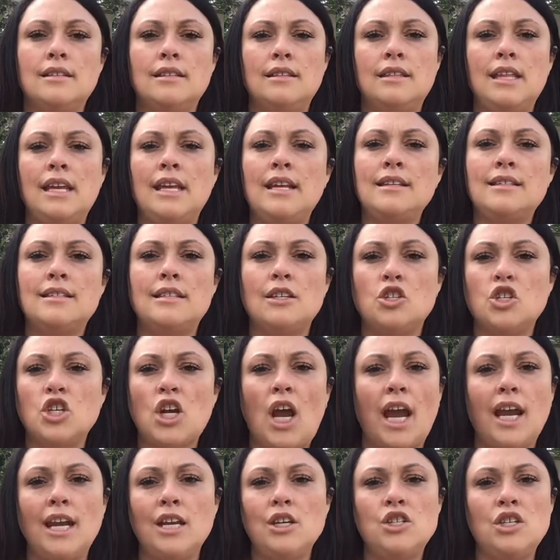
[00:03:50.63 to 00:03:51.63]
things are
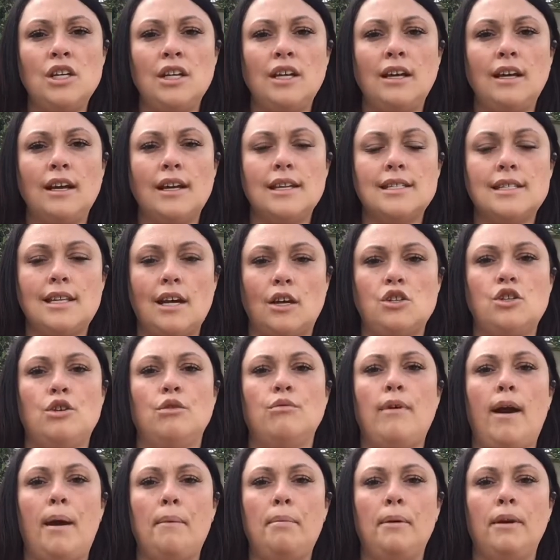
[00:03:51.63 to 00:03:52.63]
changing at such a
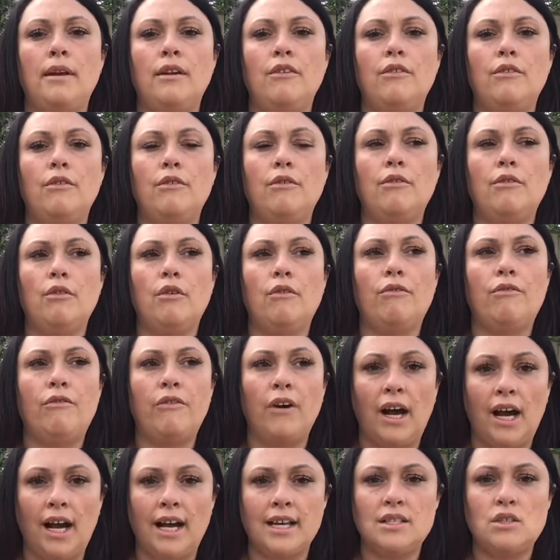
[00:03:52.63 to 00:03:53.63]
rapid
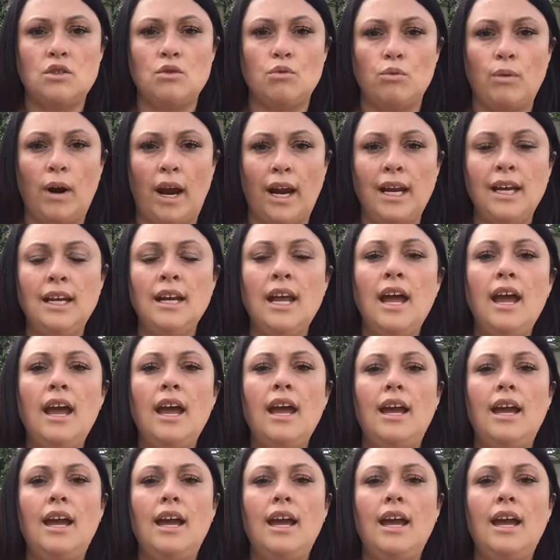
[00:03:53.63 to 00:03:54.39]
fast rate,